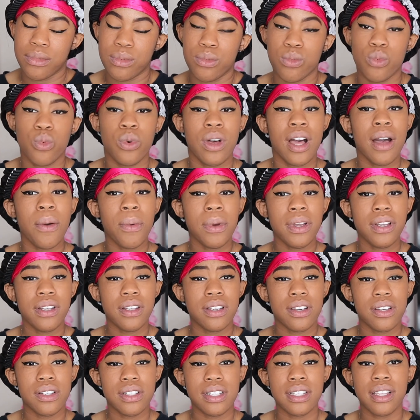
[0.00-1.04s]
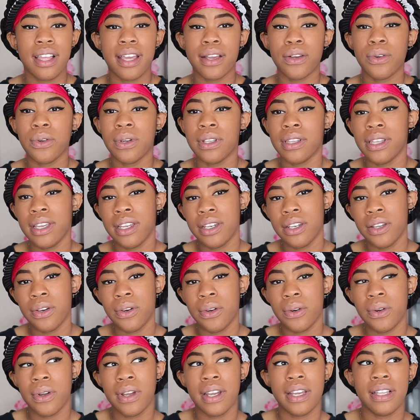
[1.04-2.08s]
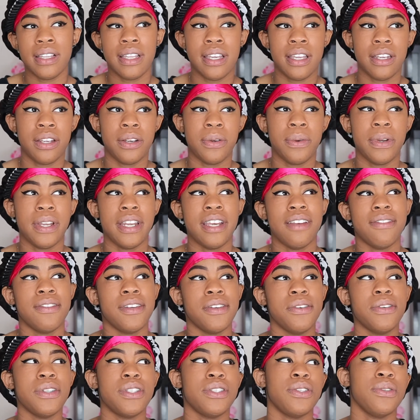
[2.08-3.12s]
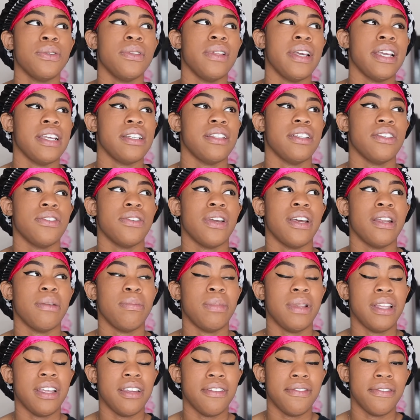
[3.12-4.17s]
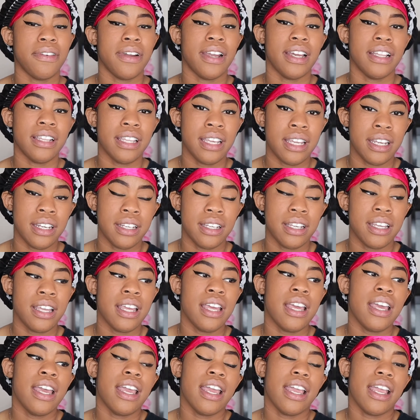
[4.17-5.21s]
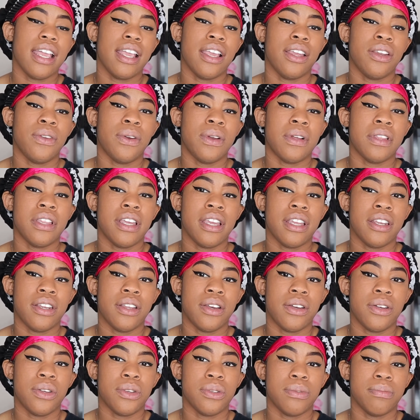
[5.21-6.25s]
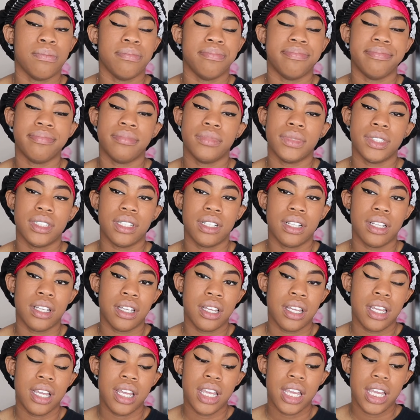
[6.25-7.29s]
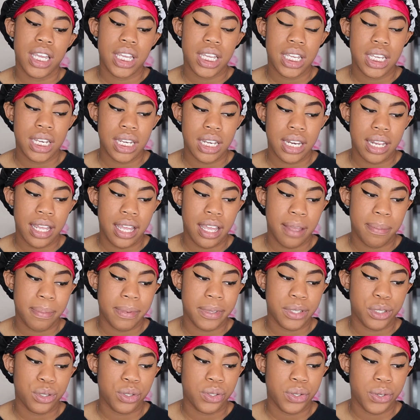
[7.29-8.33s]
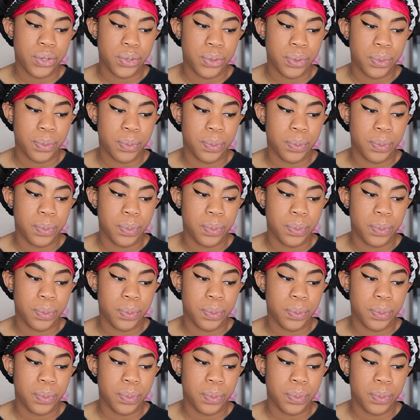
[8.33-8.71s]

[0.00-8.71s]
Well, I wanted to go to like Orlando or Atlanta, whatever. It was too late to try to plan for Atlanta. And Orlando, it didn't happen, so.